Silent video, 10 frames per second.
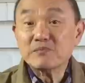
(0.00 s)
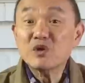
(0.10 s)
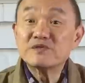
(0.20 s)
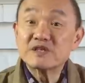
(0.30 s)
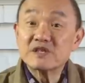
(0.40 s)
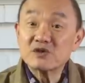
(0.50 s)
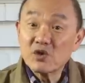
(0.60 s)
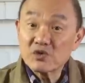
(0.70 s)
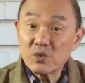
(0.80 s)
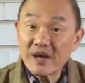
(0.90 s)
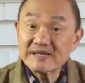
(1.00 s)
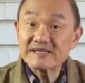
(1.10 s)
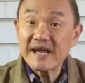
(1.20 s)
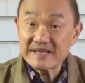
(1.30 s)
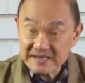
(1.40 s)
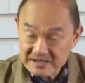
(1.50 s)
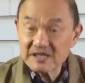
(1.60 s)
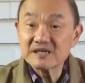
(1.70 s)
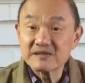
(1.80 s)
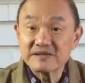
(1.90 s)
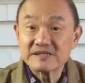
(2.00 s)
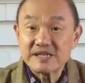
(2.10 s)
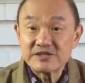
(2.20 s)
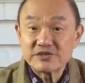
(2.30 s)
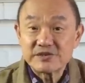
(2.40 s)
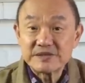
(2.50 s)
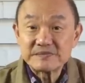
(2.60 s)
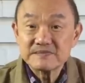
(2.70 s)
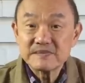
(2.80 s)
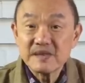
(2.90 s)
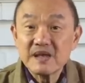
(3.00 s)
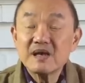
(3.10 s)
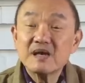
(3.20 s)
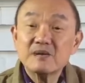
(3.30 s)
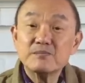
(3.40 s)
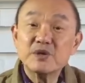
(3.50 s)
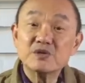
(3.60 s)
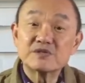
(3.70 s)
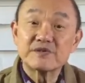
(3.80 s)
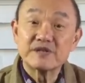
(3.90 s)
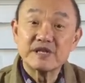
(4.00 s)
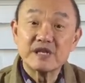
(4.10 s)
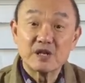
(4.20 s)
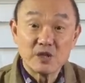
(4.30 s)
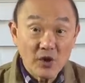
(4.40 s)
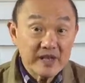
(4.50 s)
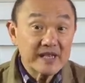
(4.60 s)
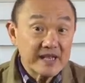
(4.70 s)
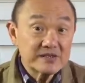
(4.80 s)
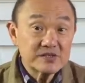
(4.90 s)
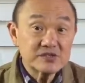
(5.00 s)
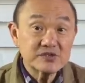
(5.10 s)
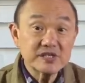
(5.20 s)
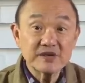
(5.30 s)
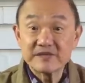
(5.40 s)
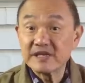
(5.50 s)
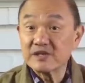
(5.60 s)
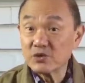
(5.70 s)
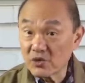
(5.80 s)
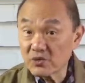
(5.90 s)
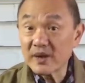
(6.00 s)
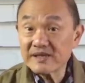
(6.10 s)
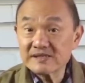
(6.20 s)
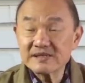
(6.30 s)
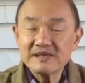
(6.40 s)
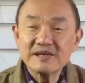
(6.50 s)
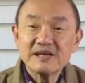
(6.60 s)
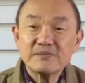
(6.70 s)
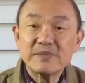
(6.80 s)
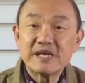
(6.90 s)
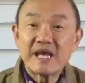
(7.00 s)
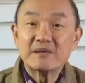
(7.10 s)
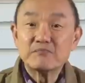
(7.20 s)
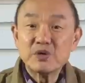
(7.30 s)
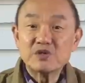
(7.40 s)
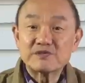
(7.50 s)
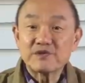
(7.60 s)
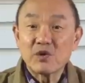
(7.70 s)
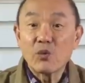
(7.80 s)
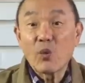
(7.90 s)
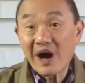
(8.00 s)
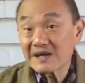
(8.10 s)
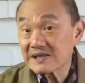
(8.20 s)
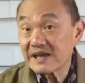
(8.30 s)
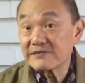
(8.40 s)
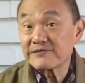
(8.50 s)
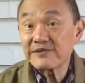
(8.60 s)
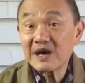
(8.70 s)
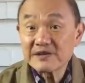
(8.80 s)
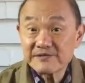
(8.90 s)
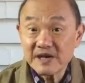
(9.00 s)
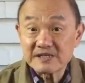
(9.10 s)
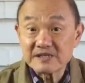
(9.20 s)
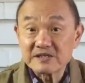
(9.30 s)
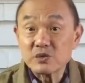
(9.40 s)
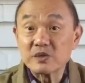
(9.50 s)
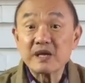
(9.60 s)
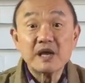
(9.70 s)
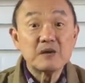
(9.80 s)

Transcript: moved to the northwest at the turn of the century. Boots for the logging industry of the northwest became boots for wildland firefighters who would